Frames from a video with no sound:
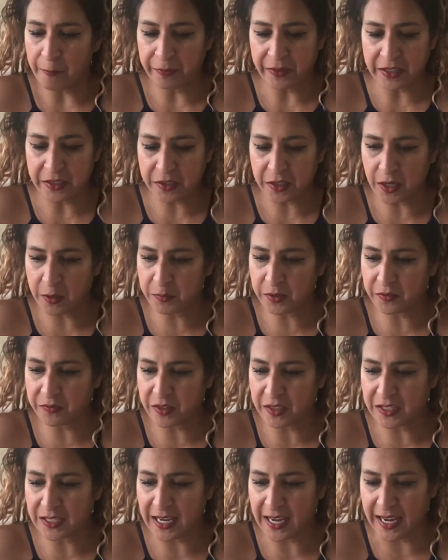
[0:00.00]
In terms of the
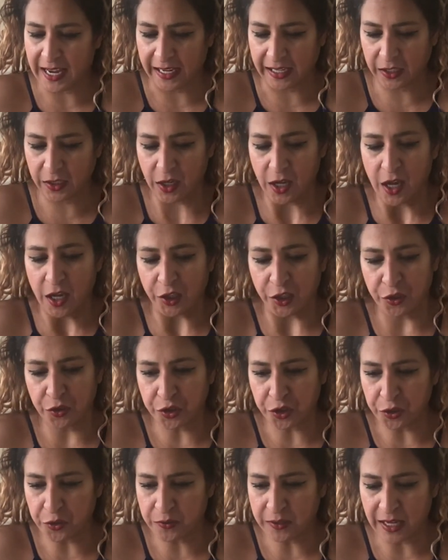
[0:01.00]
tang, you
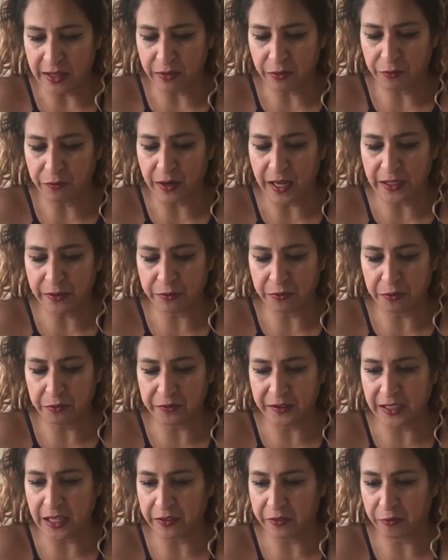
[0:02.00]
do get the flavour of
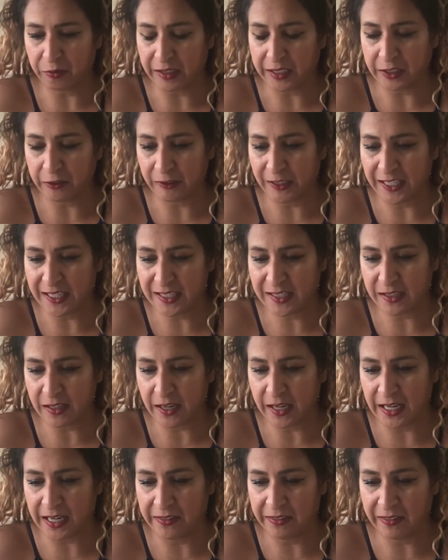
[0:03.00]
the other ingredients
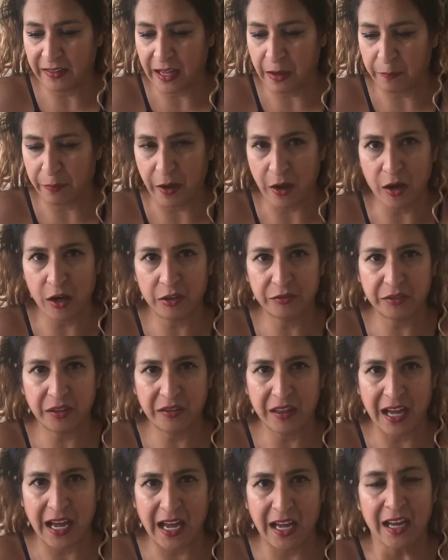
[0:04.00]
in there, but after
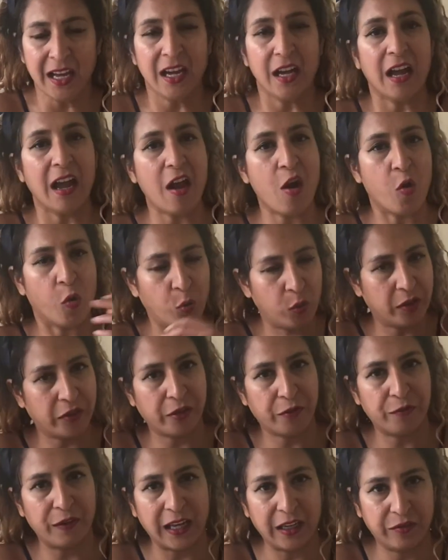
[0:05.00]
that, all of the
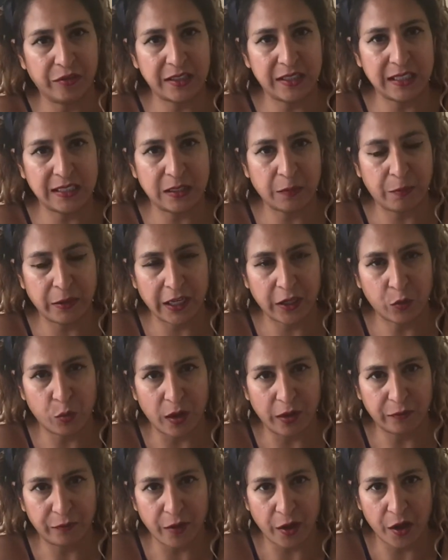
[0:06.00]
flavours disappear
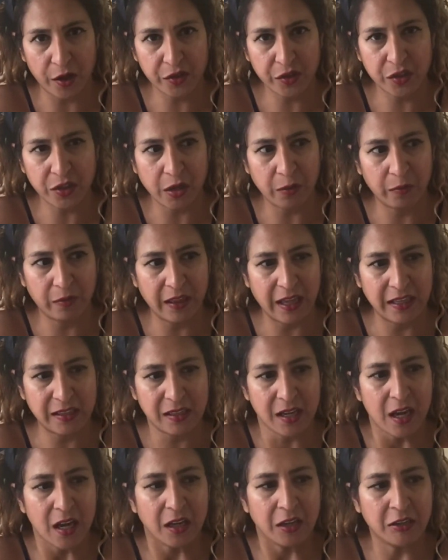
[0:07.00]
quite fast, so there's
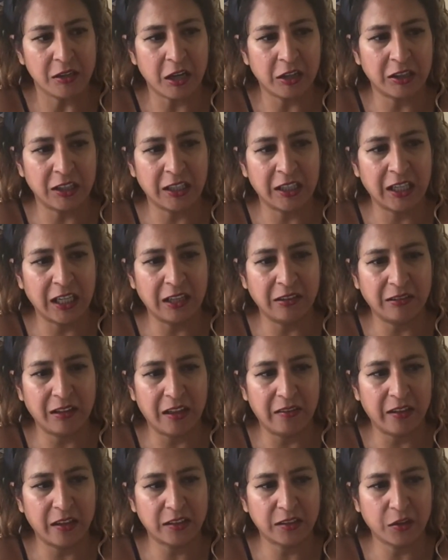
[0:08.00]
nothing in there
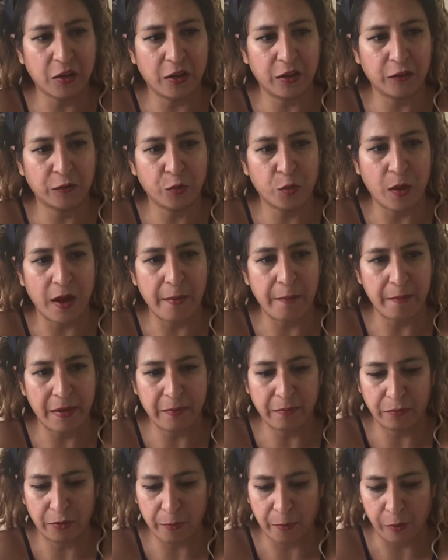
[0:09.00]
that's kind of quite
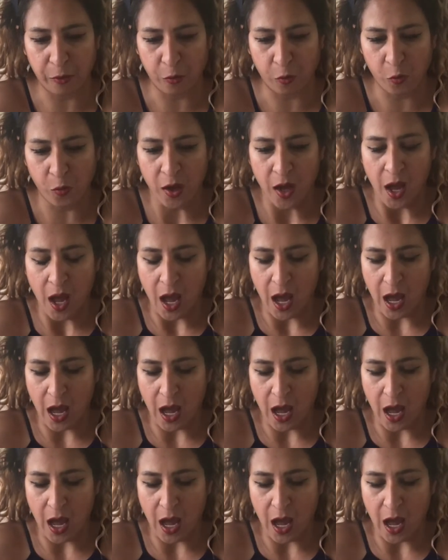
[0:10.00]
memorable.